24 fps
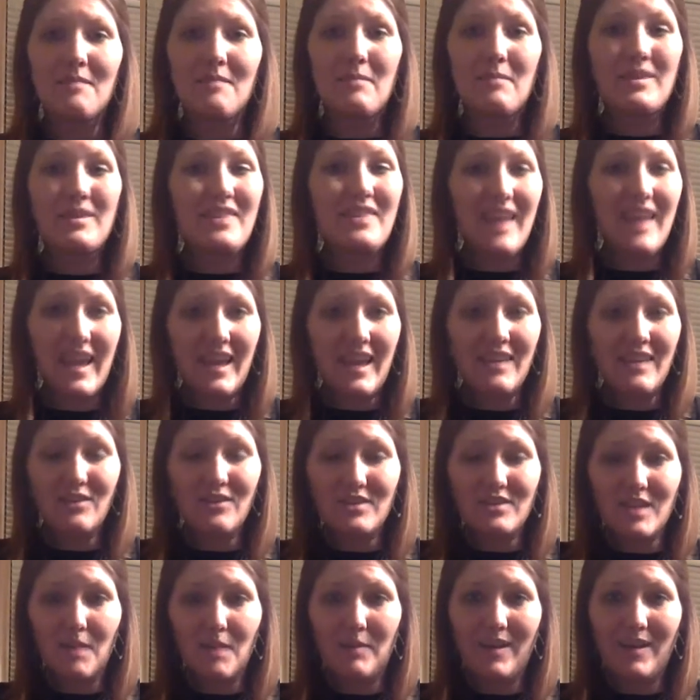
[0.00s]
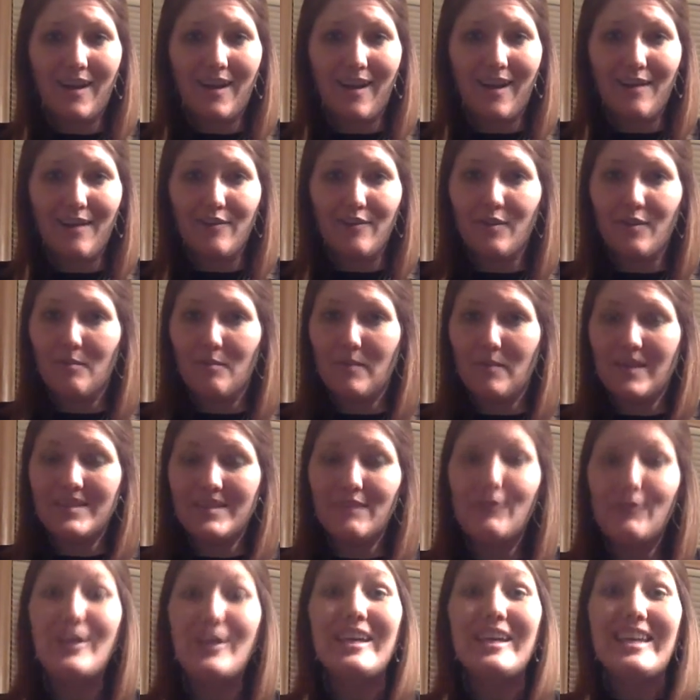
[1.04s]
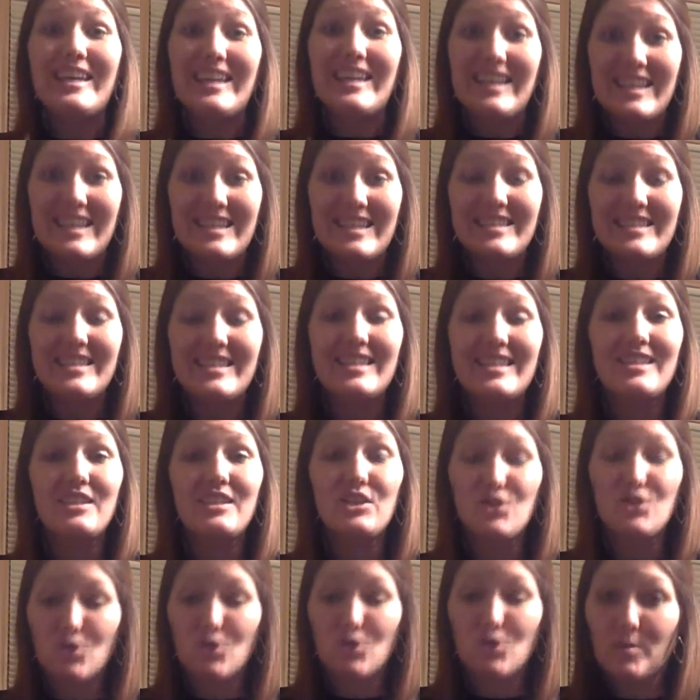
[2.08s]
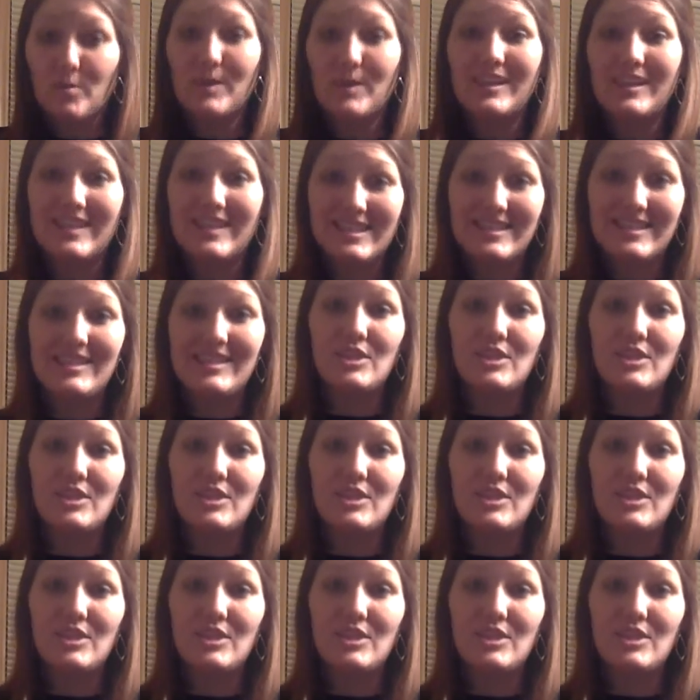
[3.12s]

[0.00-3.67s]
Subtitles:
But the handles coming off makes it for easy, super easy